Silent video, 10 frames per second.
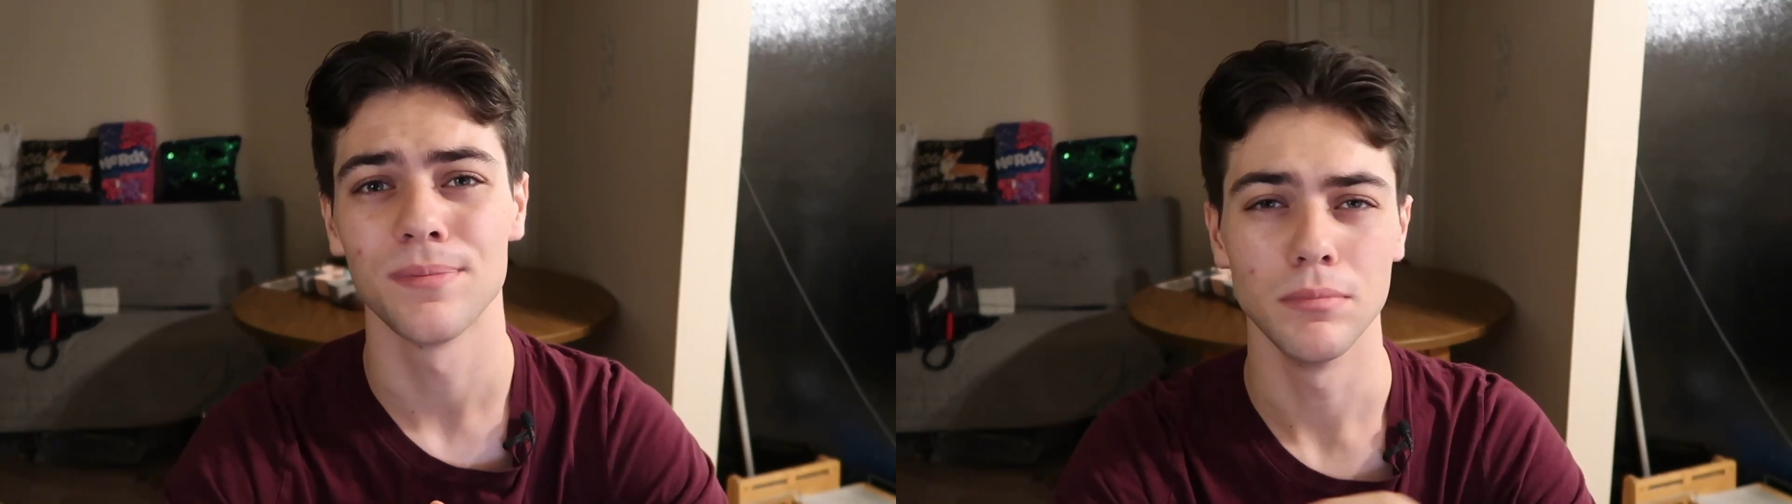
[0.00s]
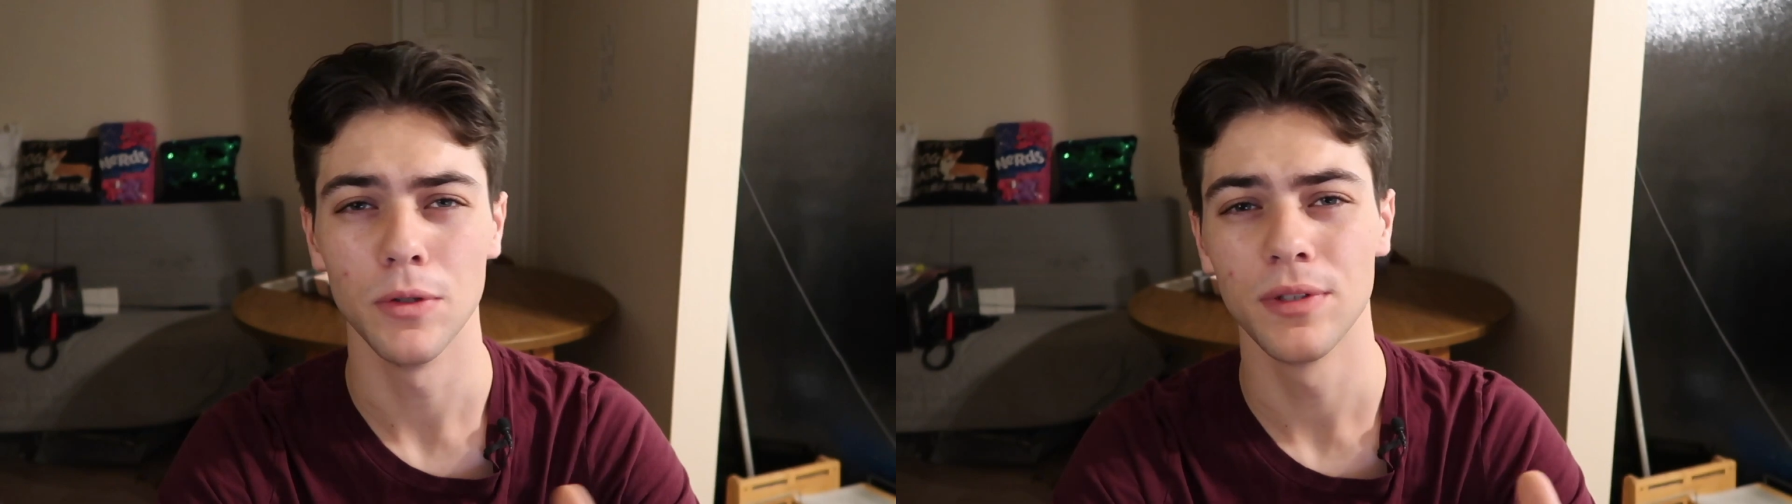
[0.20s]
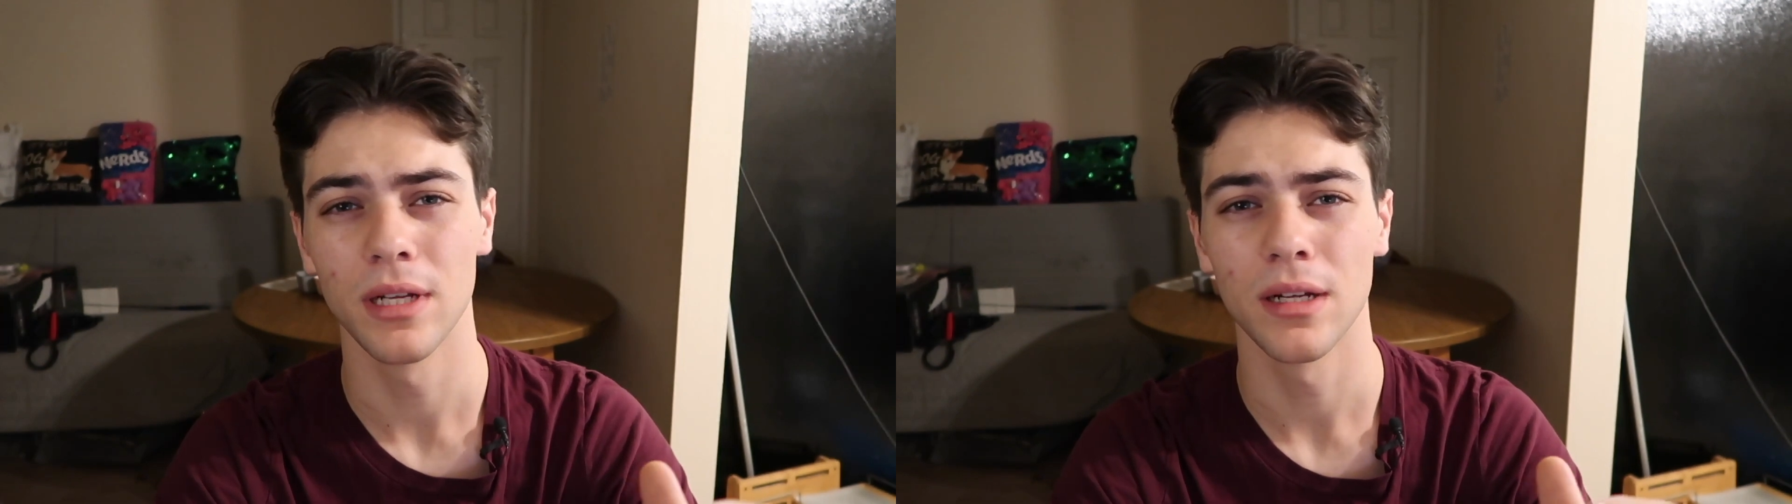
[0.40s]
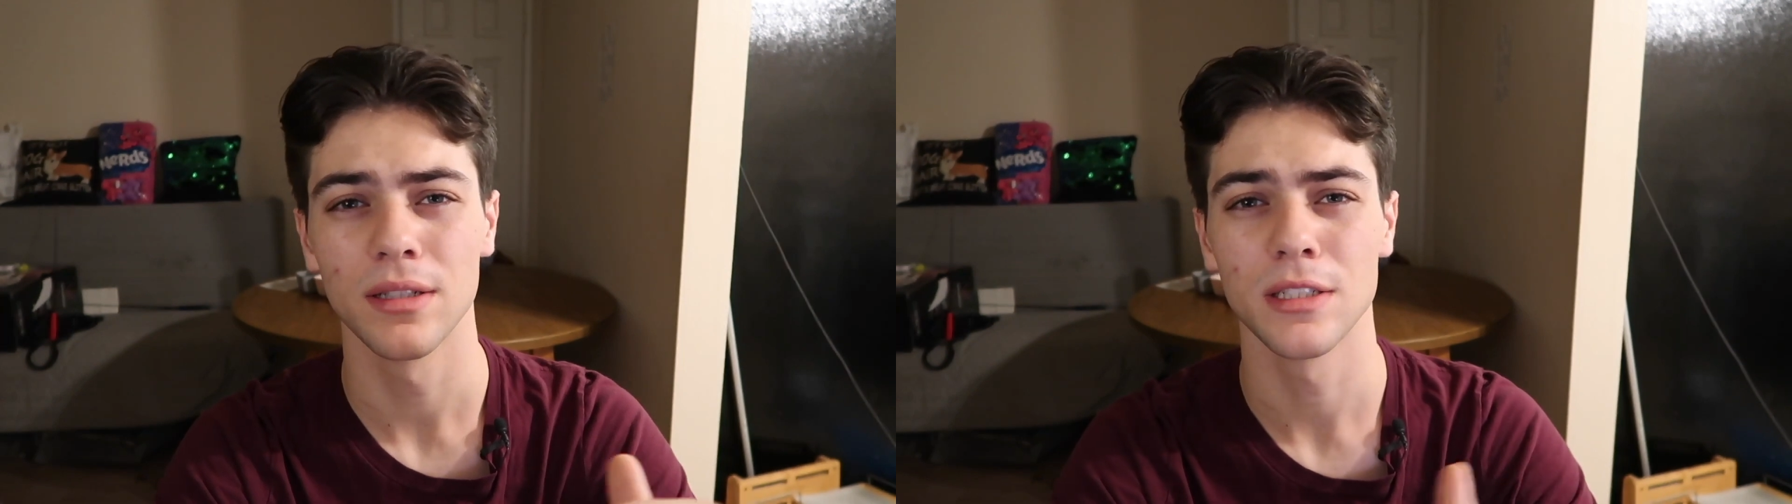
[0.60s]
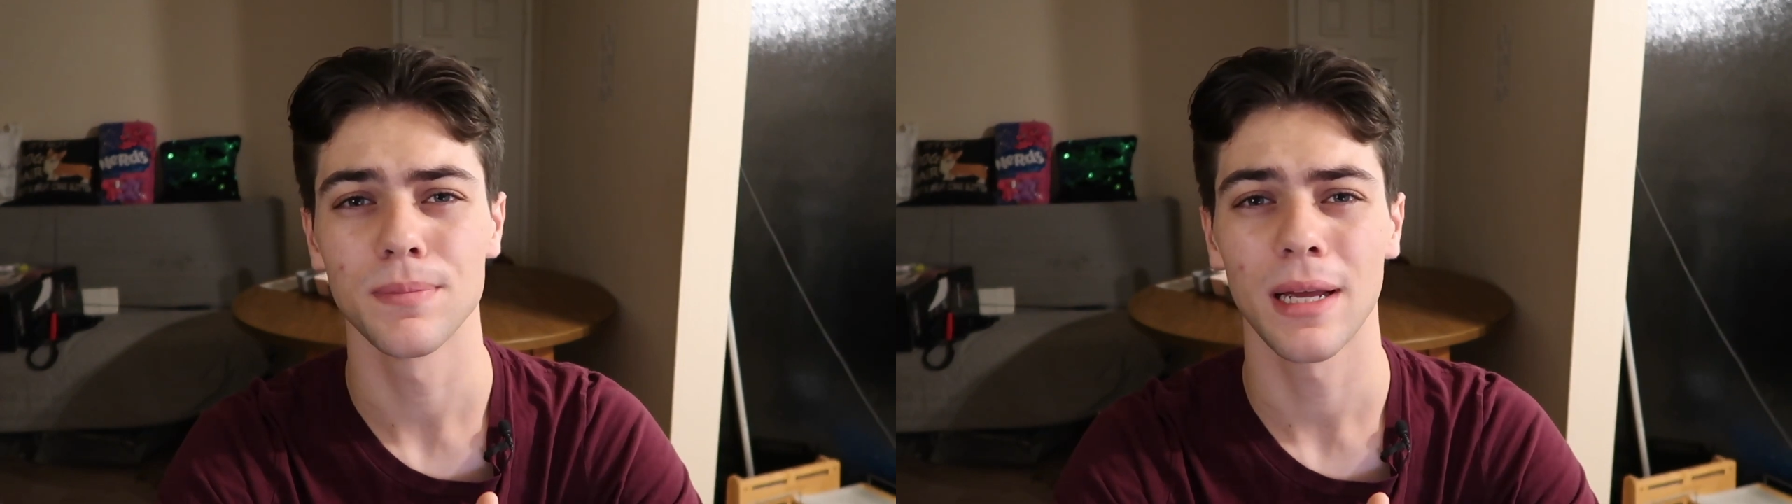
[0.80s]
Moving on,
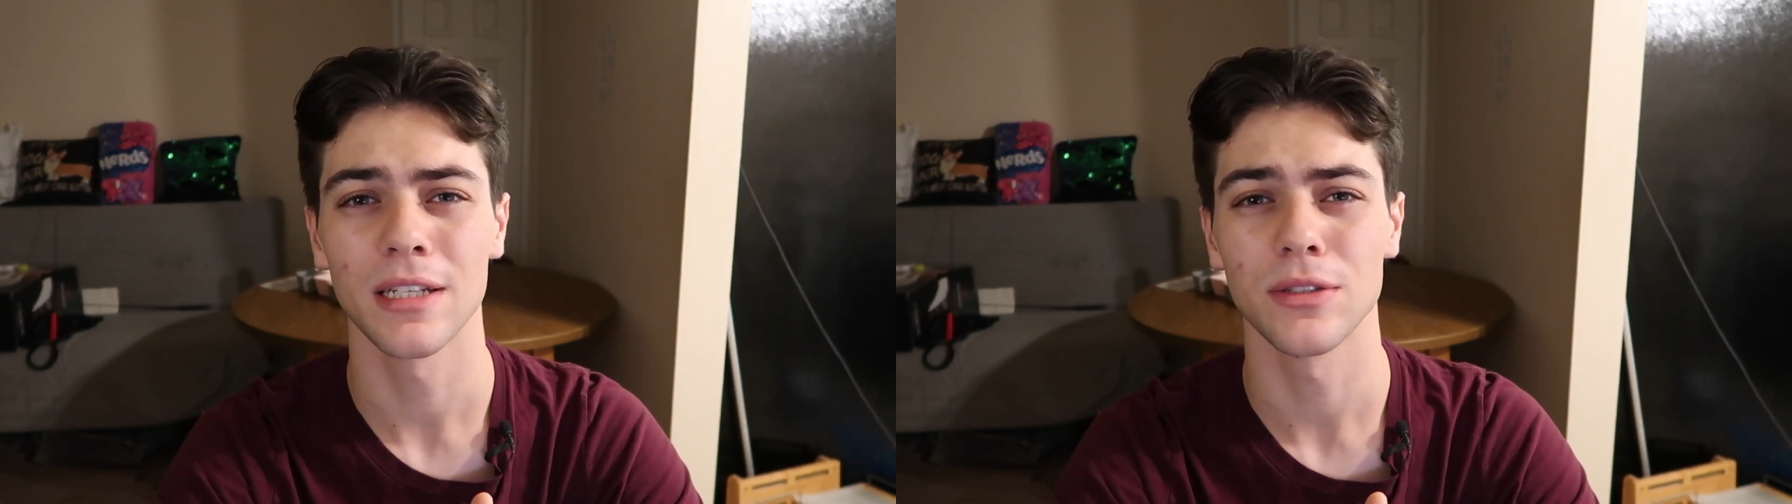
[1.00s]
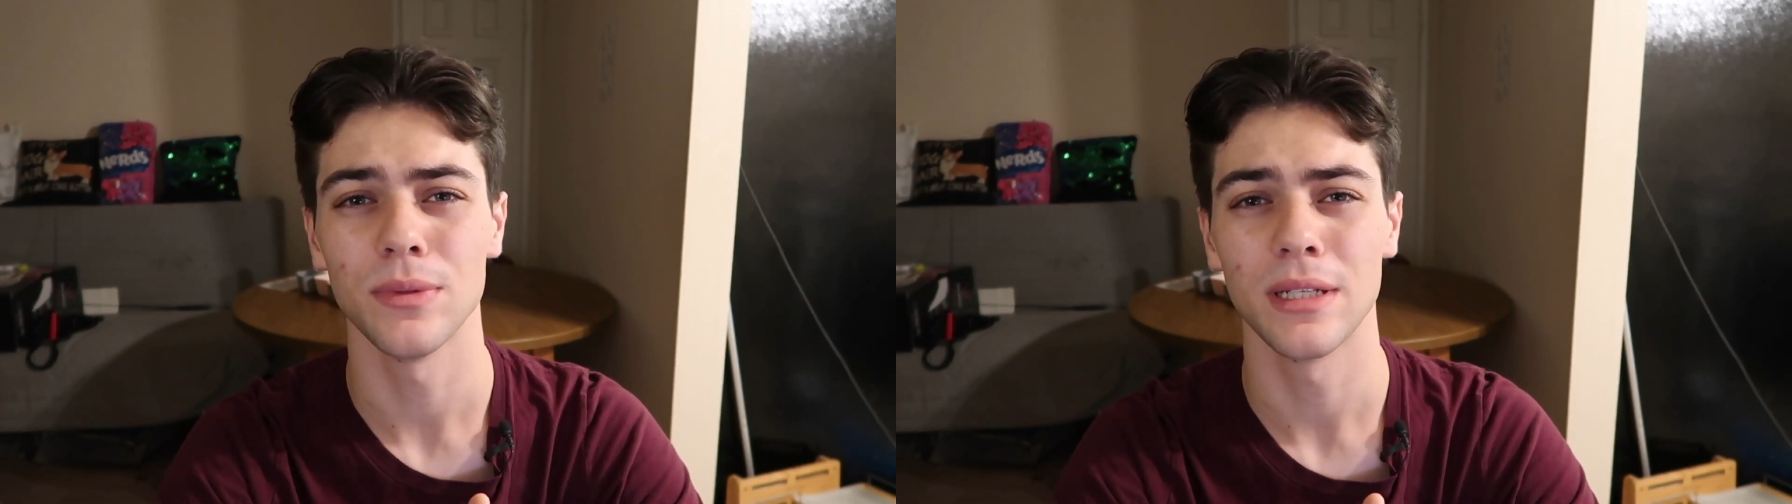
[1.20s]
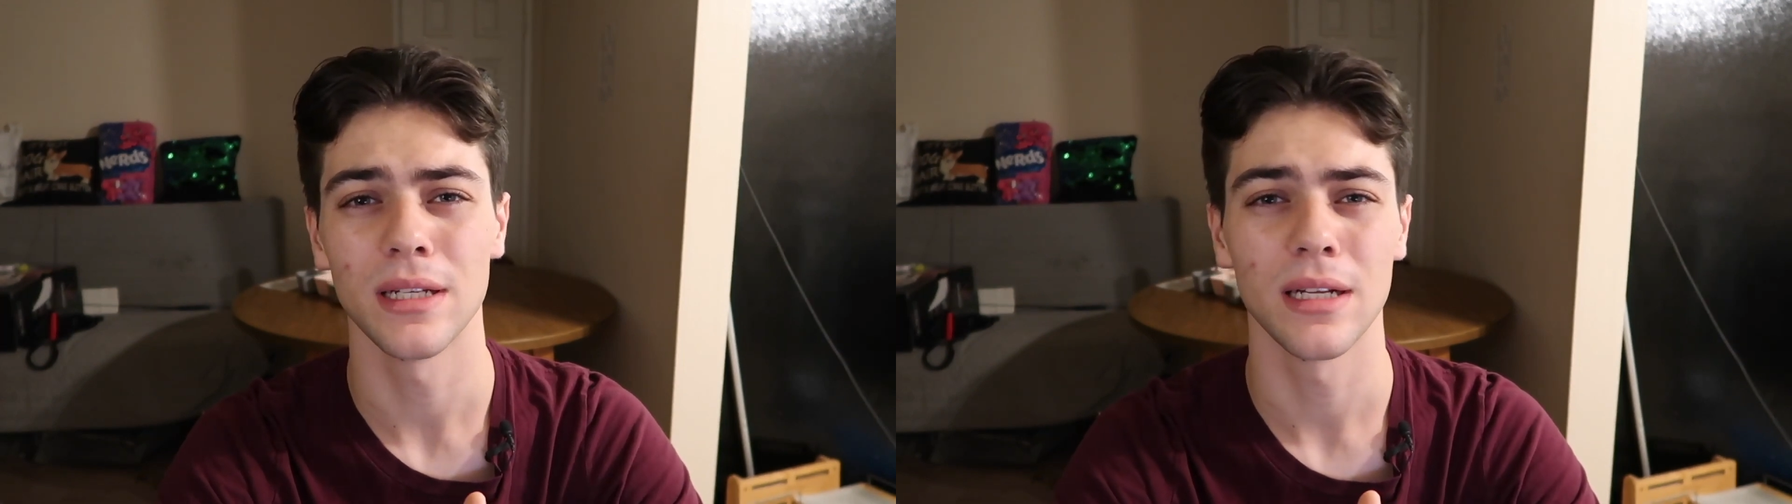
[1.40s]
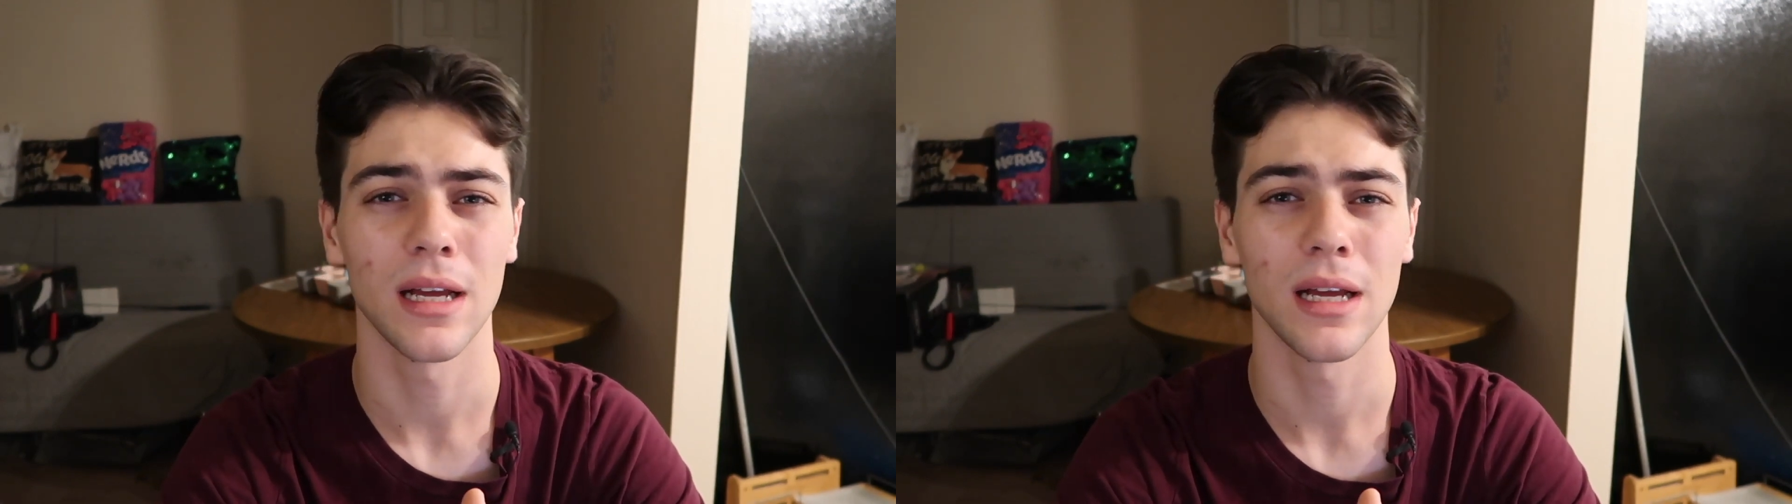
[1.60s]
this past weekend,